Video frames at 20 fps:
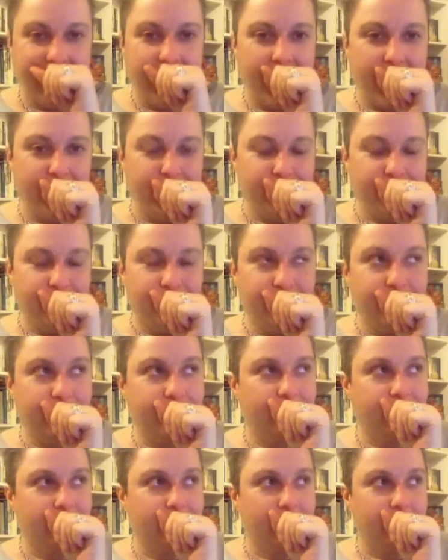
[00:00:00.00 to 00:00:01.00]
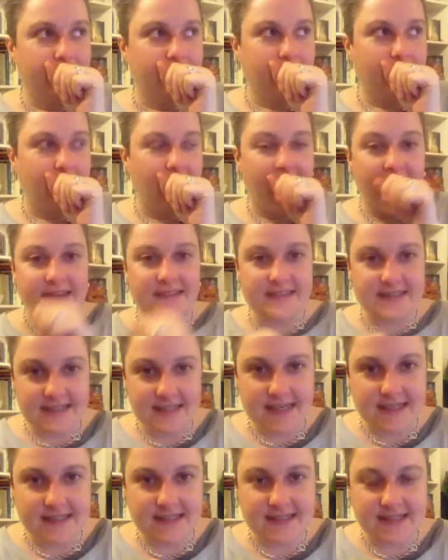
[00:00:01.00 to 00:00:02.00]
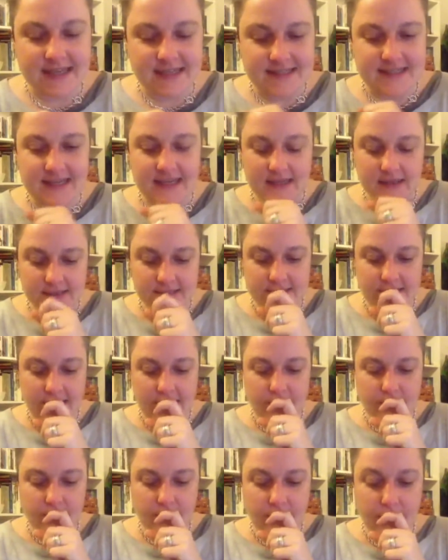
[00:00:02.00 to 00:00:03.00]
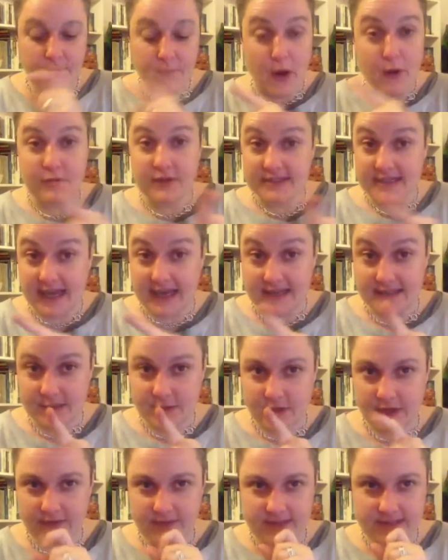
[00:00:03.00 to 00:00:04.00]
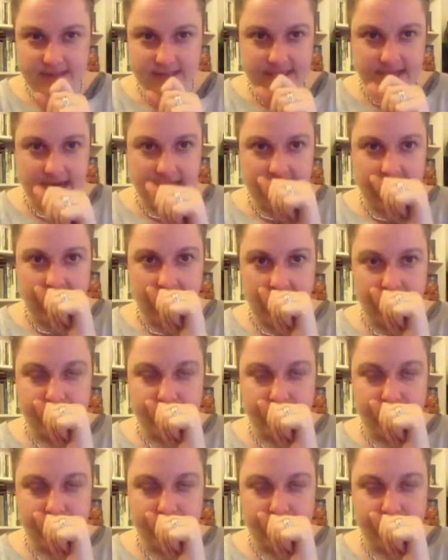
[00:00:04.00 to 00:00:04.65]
I had in stitches actually, because both the taxi drivers today